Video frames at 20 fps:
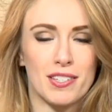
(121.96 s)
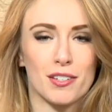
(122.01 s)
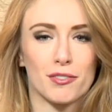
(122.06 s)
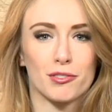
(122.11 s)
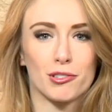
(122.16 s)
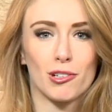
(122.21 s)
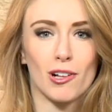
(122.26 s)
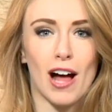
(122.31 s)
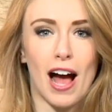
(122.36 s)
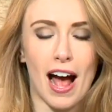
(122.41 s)

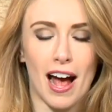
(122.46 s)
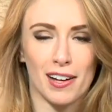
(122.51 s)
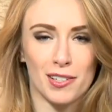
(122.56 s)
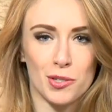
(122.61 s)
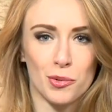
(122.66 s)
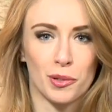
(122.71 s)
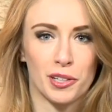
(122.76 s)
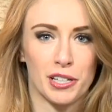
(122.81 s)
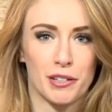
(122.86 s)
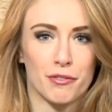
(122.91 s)
of
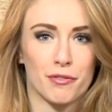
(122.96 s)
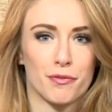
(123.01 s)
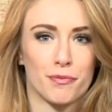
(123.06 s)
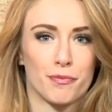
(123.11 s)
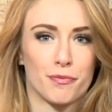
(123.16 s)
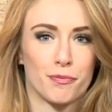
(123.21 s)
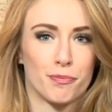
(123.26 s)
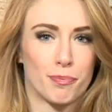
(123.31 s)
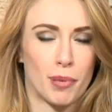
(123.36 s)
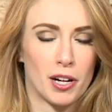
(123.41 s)
glass, when he
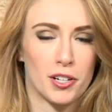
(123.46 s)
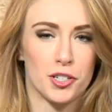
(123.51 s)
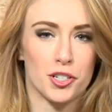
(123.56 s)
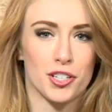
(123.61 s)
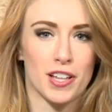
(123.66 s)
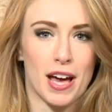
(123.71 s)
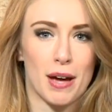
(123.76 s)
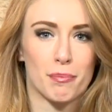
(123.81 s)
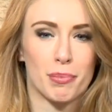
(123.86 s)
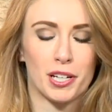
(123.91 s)
punched
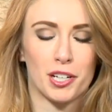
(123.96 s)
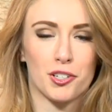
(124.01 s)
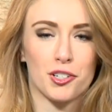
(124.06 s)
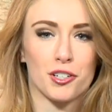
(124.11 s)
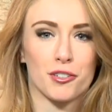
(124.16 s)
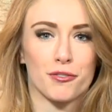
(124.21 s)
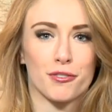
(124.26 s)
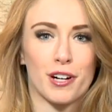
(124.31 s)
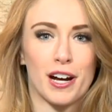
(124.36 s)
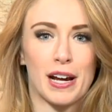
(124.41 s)
that
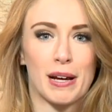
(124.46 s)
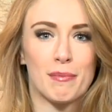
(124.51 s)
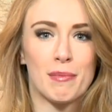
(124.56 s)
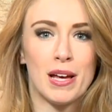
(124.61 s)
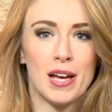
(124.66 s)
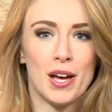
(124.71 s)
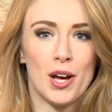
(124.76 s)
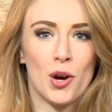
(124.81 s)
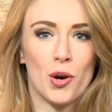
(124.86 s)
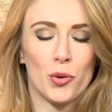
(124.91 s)
picture frame,
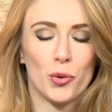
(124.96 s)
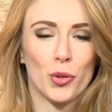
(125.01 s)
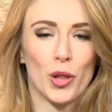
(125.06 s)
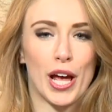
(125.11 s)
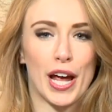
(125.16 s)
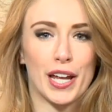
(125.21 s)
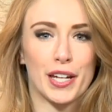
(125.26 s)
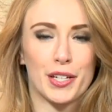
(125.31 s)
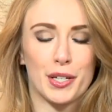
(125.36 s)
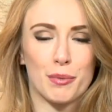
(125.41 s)

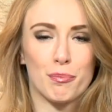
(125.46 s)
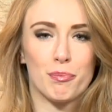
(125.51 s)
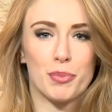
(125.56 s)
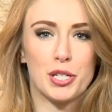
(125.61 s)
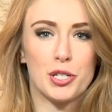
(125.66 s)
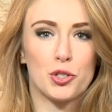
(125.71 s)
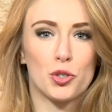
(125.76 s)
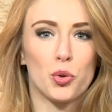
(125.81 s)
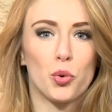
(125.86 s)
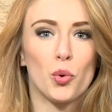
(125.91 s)
landed
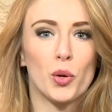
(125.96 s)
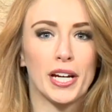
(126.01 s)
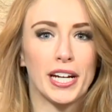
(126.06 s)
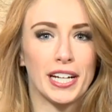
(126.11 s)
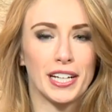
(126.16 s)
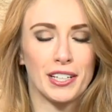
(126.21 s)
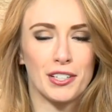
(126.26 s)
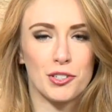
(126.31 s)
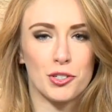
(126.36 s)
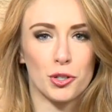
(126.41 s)

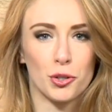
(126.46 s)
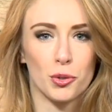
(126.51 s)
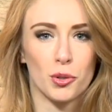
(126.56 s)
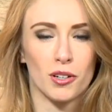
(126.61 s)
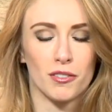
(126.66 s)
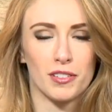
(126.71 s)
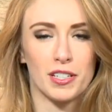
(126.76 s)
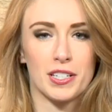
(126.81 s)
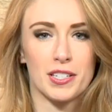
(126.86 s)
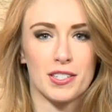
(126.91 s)
between two
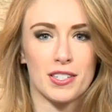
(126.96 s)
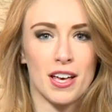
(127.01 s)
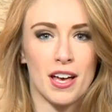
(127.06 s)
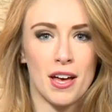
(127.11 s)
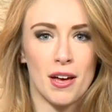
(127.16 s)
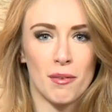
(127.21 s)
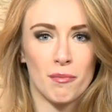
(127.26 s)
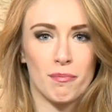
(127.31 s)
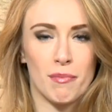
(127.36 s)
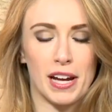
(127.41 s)
of his
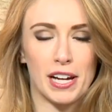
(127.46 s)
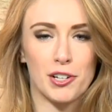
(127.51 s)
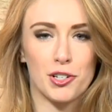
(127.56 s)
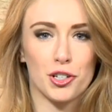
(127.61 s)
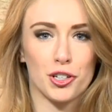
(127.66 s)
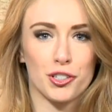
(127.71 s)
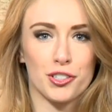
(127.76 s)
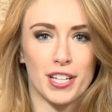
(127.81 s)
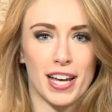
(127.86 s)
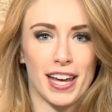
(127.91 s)

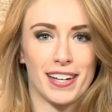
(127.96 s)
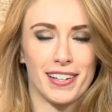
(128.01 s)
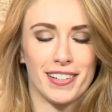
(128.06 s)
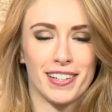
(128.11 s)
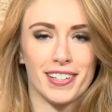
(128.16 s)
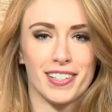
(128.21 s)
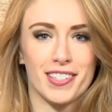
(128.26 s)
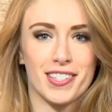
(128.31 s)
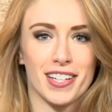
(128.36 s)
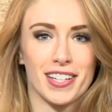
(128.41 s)
major
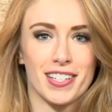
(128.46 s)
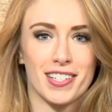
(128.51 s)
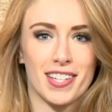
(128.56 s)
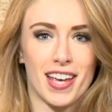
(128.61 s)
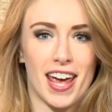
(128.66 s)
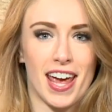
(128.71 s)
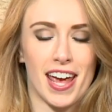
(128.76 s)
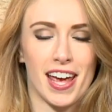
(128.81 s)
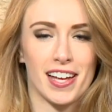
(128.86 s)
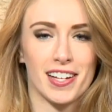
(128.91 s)
tendons in his
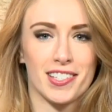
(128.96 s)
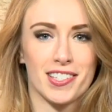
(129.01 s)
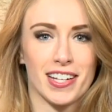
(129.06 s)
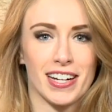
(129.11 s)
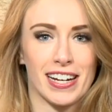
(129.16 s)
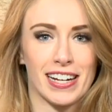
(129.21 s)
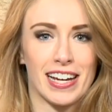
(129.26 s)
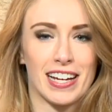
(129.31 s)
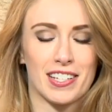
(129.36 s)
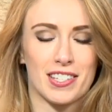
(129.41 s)
hands. And
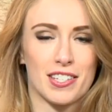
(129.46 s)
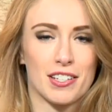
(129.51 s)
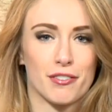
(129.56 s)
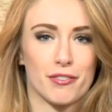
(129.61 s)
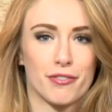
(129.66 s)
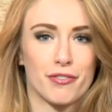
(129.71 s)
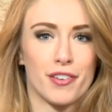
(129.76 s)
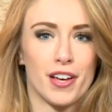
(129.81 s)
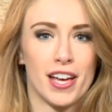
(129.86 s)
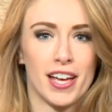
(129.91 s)
I guess
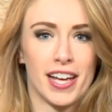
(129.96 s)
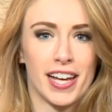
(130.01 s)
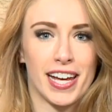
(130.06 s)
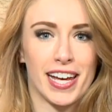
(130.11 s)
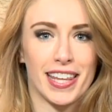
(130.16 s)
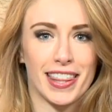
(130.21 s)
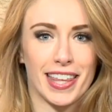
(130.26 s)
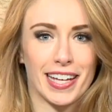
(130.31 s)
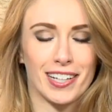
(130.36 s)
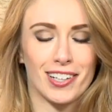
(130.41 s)
if
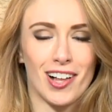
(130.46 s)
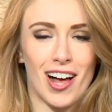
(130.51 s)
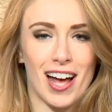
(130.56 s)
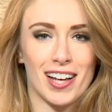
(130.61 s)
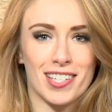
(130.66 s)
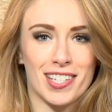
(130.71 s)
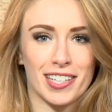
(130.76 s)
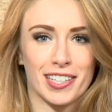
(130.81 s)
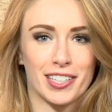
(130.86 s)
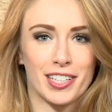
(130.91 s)
the
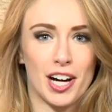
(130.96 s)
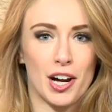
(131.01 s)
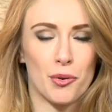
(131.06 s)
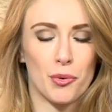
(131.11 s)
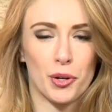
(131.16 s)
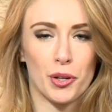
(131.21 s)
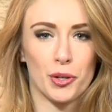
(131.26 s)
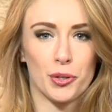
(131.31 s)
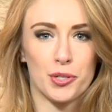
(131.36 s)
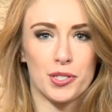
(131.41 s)
glass had cut
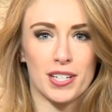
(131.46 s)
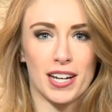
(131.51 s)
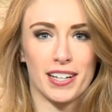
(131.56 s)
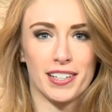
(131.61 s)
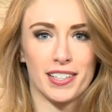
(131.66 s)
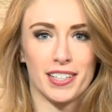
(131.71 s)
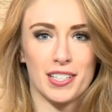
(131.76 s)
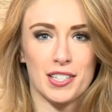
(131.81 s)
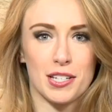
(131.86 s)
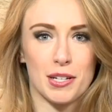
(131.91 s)
one of those
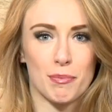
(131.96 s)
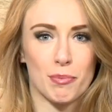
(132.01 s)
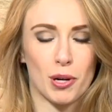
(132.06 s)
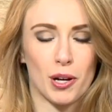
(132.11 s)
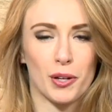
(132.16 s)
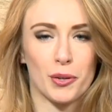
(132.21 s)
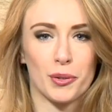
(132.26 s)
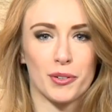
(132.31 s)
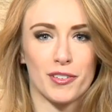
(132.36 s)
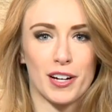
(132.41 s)
tendons, he
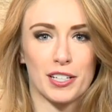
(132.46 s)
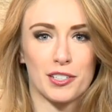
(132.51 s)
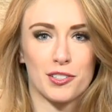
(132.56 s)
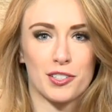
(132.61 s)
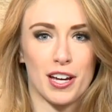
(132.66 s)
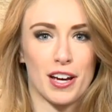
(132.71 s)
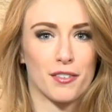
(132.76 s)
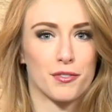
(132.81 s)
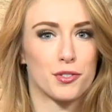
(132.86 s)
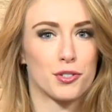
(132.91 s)
probably would have had
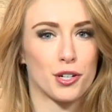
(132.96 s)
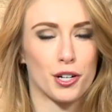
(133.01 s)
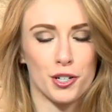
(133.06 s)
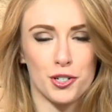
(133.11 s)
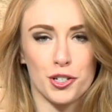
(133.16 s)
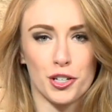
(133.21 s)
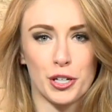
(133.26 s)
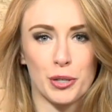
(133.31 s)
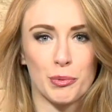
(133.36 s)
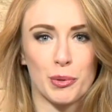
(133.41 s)
to have
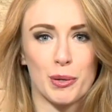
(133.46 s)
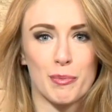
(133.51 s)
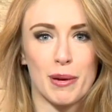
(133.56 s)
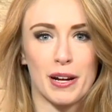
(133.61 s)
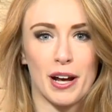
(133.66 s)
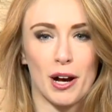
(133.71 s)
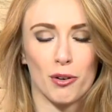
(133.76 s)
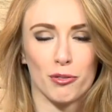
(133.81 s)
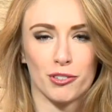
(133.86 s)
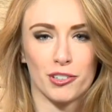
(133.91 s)
surgery, would have been
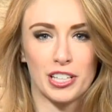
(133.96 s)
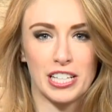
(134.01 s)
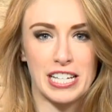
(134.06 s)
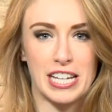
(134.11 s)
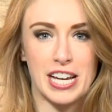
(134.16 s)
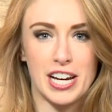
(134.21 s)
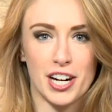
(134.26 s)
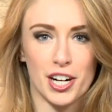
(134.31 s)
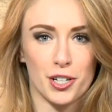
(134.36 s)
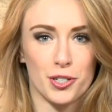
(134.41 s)
out for the
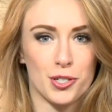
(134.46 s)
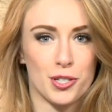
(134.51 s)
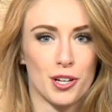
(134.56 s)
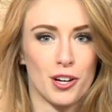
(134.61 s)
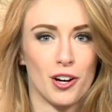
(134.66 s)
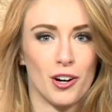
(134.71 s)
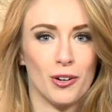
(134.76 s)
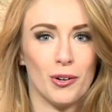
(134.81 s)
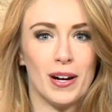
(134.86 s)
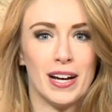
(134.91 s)
year.
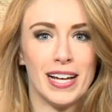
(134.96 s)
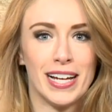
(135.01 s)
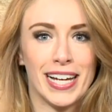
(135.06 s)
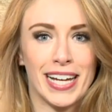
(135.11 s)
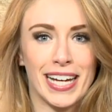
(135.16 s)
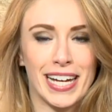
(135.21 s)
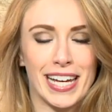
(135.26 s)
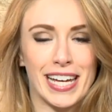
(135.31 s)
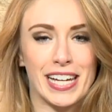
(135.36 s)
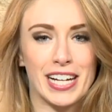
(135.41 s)
So
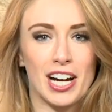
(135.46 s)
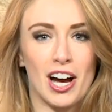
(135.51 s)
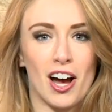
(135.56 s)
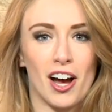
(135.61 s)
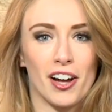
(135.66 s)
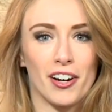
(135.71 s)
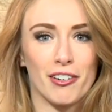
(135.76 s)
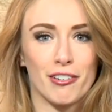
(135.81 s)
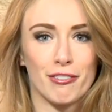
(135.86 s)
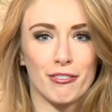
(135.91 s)
he
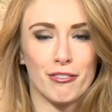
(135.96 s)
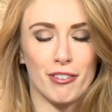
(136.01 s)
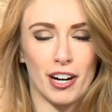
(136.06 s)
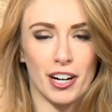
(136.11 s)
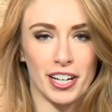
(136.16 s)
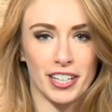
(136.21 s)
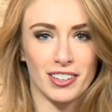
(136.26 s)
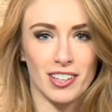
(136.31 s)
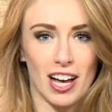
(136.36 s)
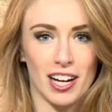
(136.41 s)
got
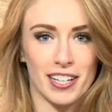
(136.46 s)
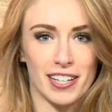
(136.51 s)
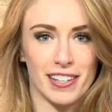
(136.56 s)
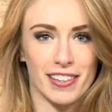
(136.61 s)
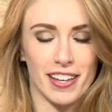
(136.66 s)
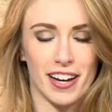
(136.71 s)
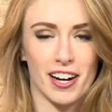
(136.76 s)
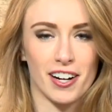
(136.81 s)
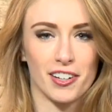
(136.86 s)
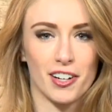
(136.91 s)
very lucky
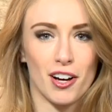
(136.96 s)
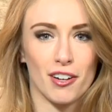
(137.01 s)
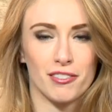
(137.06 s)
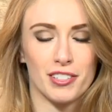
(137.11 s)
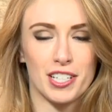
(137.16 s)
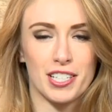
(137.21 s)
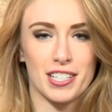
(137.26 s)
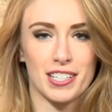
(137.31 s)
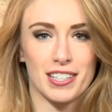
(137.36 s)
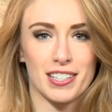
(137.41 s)
there, and
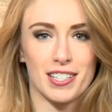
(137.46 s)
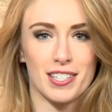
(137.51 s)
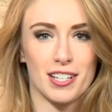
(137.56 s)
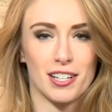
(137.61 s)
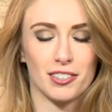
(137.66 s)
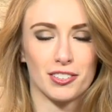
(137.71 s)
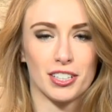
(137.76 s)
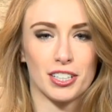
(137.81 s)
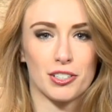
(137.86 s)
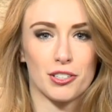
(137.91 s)
obviously the
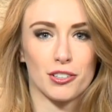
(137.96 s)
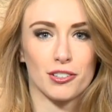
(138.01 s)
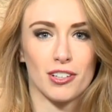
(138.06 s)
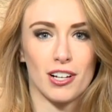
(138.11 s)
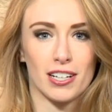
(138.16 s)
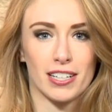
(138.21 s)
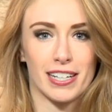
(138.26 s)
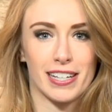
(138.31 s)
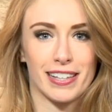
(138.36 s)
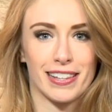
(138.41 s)
Celtics are
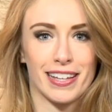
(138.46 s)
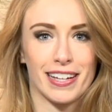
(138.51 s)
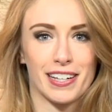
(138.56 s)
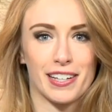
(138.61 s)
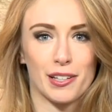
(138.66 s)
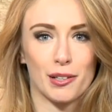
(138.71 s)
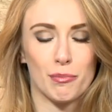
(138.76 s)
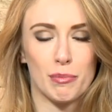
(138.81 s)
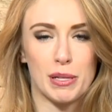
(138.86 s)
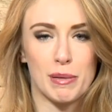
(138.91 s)
lucky that
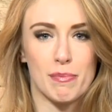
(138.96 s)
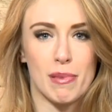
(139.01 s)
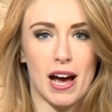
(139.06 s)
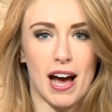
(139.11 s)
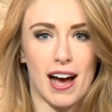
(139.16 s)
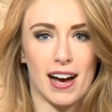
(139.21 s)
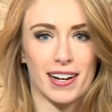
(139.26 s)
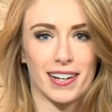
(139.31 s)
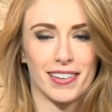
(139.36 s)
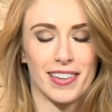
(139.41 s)
he'll be
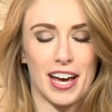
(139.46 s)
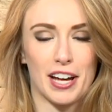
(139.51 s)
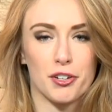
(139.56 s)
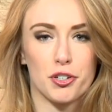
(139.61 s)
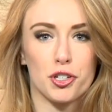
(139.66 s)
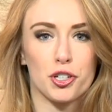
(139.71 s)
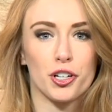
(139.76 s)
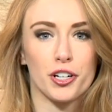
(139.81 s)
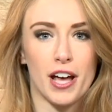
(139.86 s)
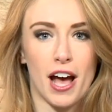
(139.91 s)
back, and that
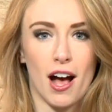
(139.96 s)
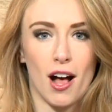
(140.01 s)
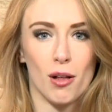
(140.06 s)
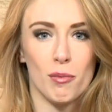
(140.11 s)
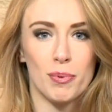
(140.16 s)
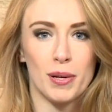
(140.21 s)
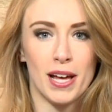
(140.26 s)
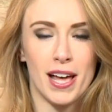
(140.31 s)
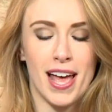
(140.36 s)
should help.